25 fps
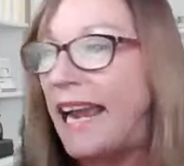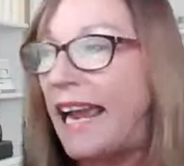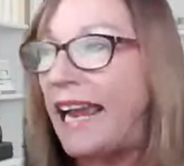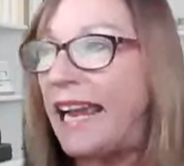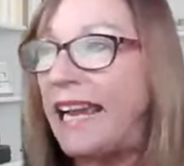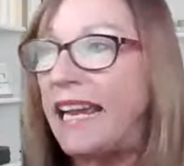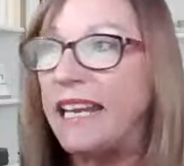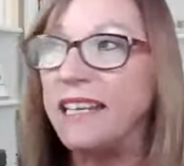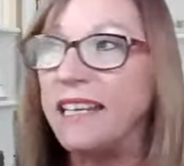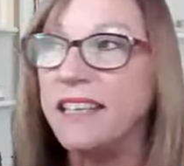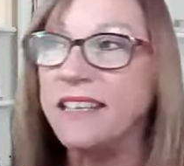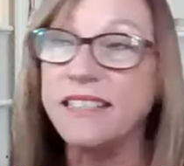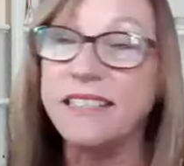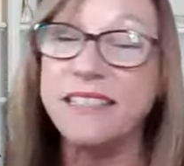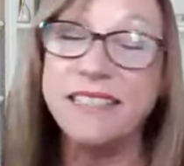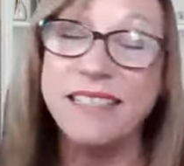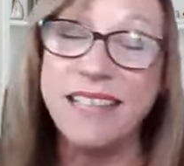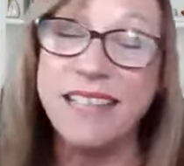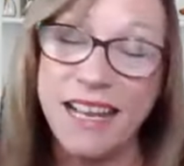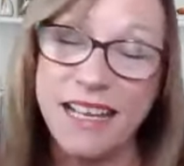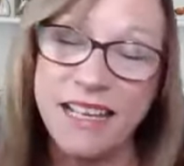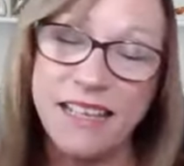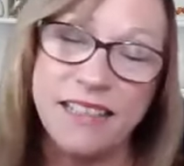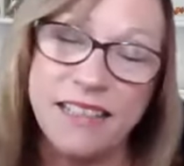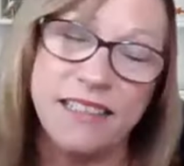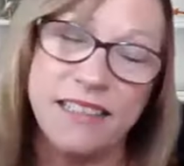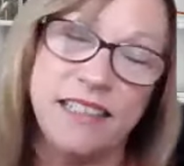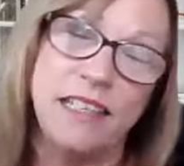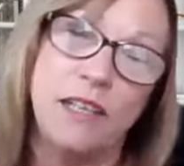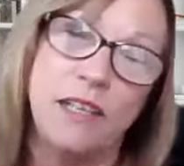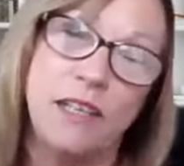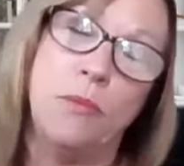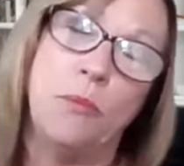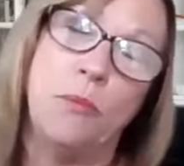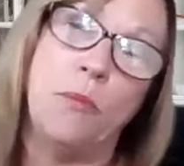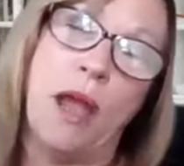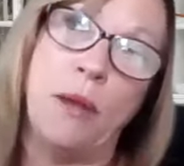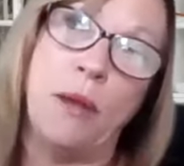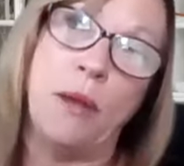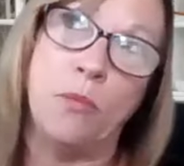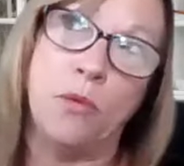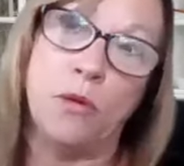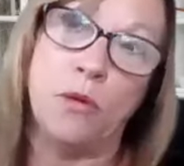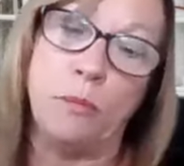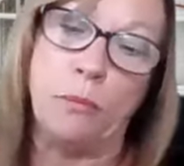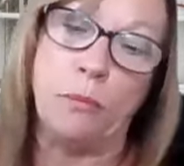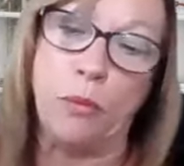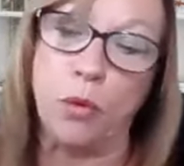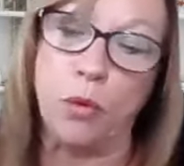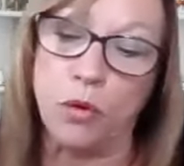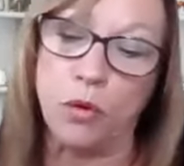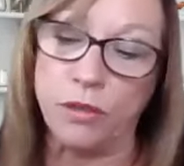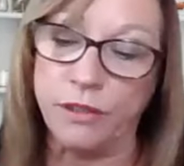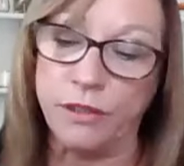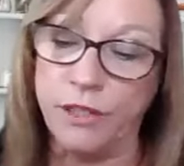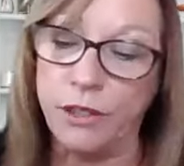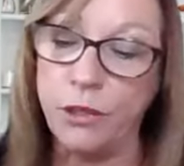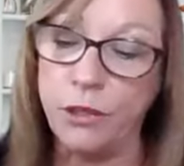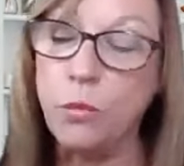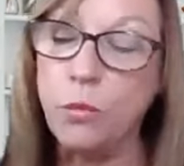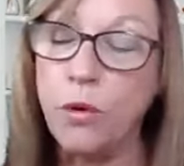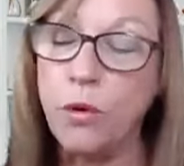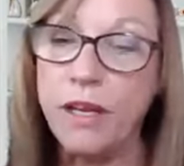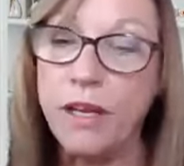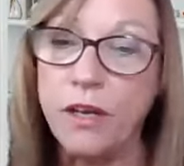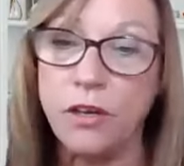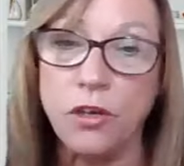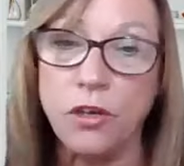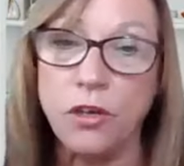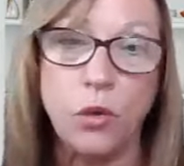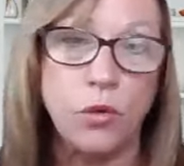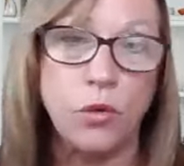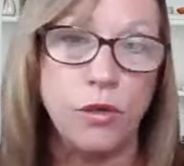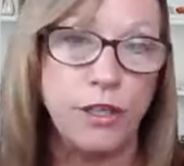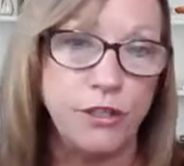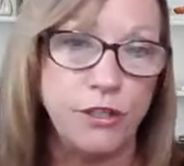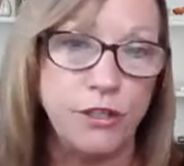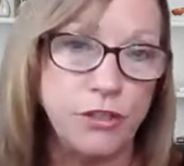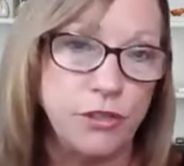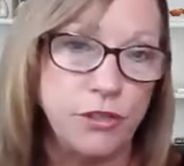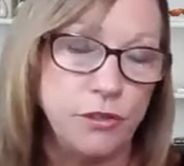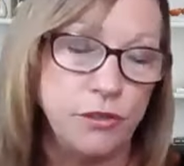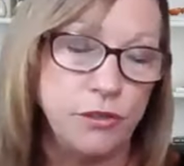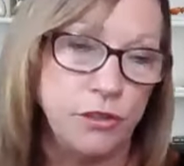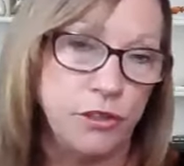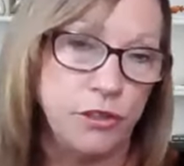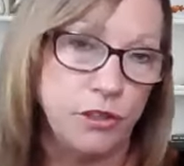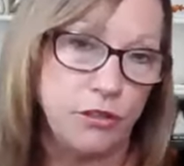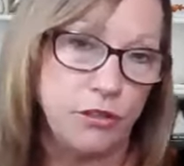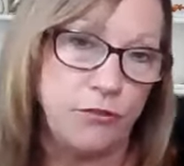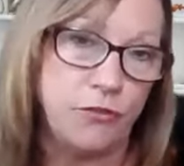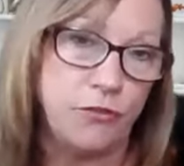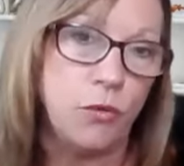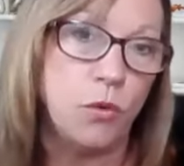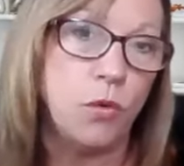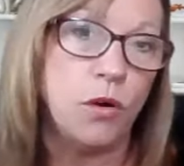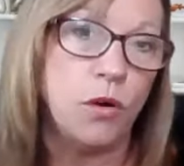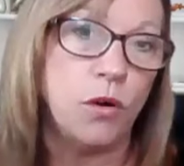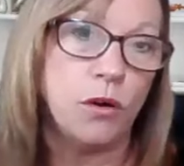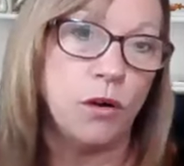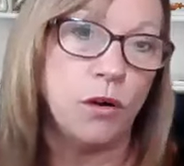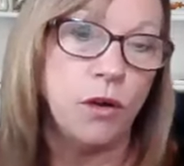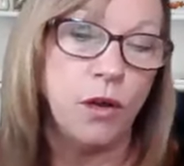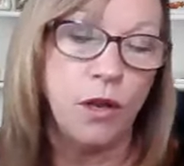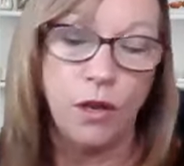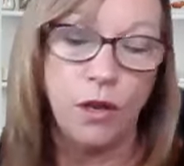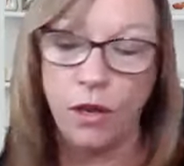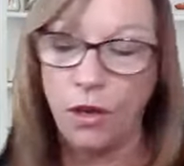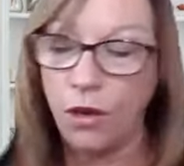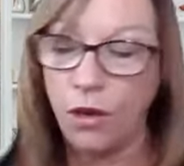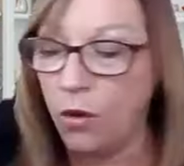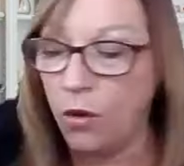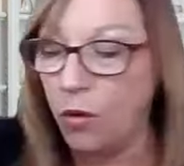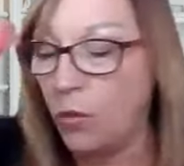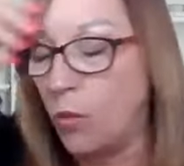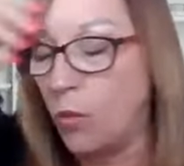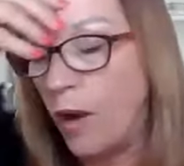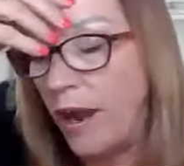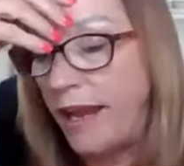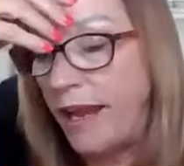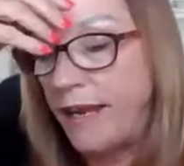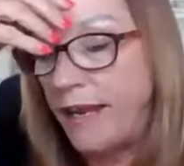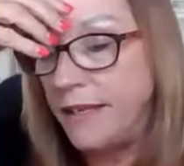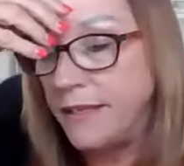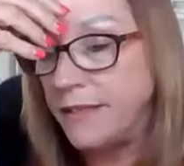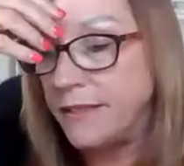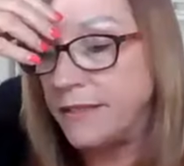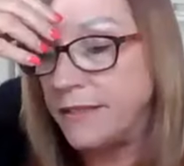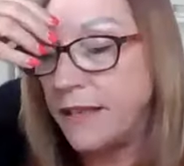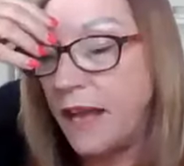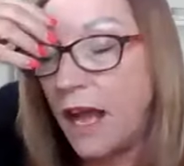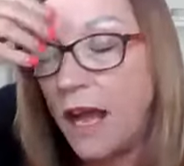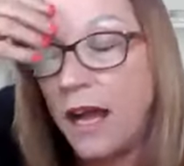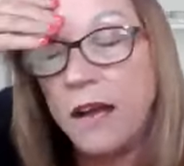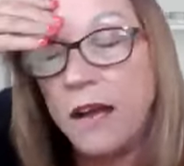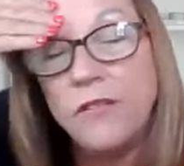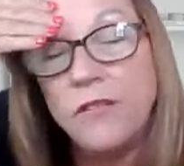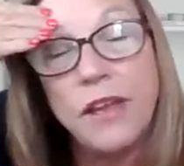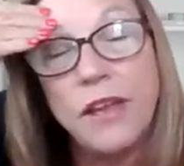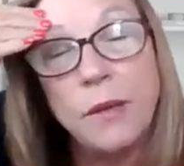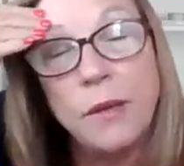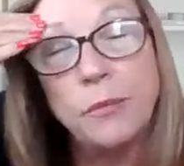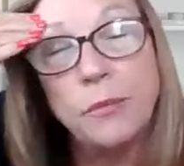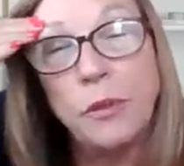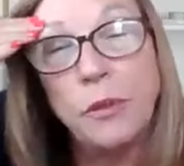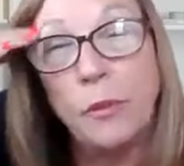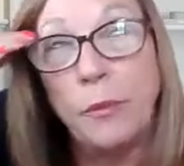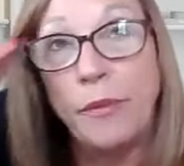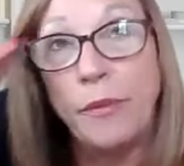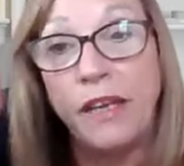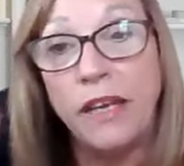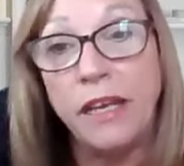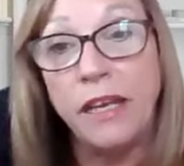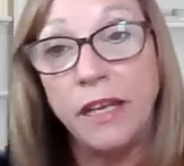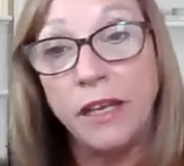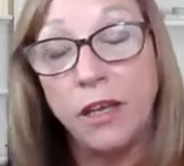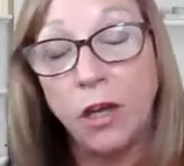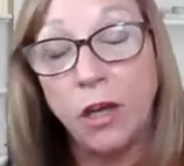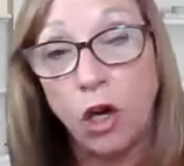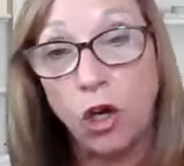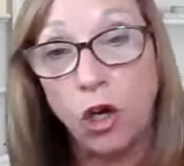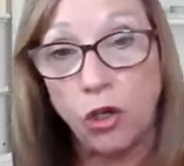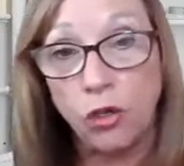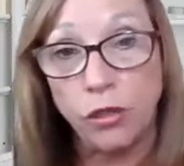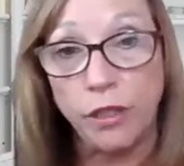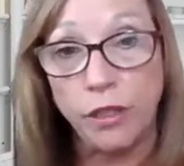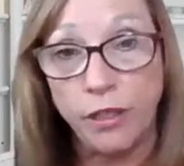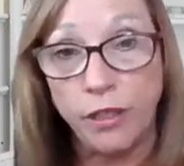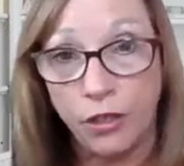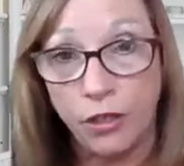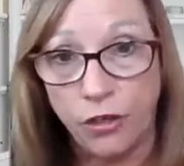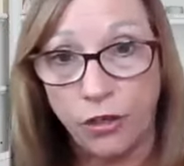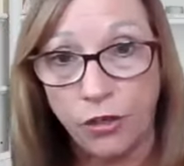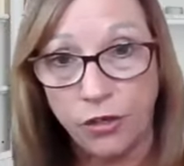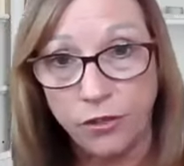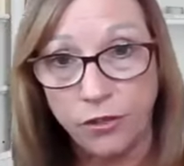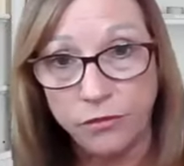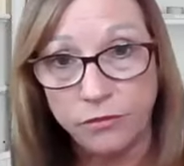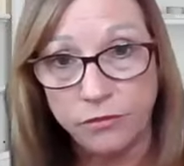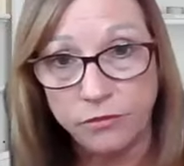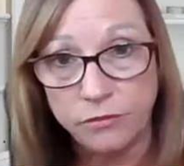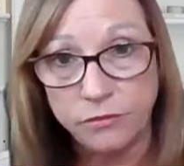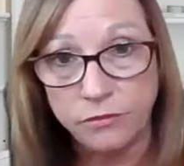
And secondly, and more importantly, we are going to look for ways of implementing it earlier